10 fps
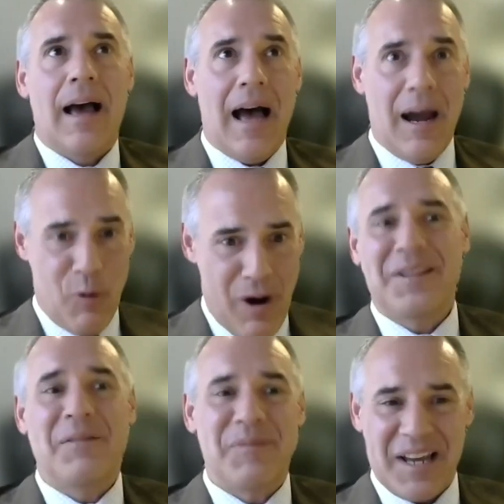I
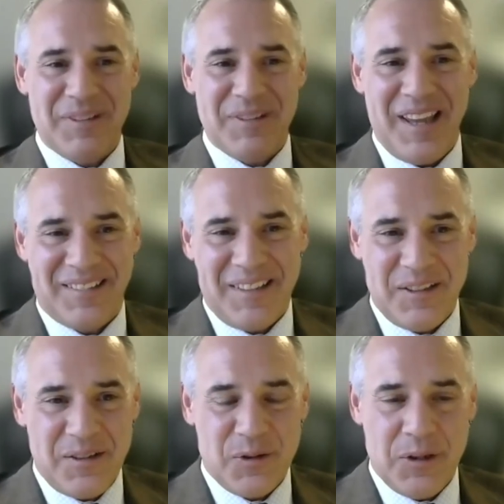want them to come to
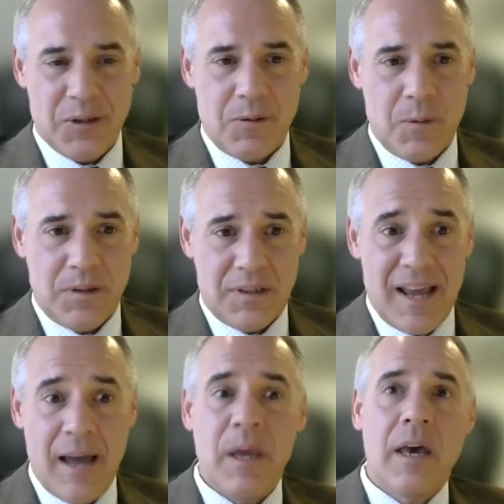Lexington during the
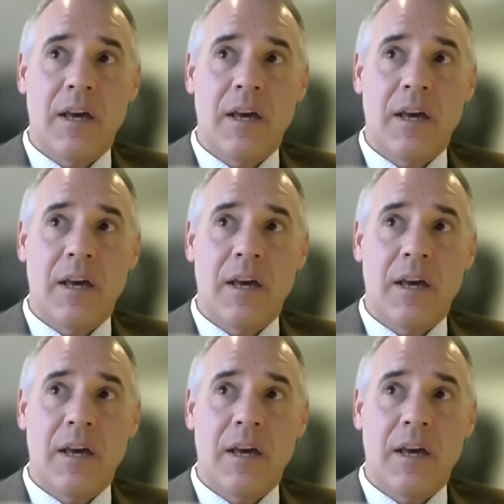wintertime,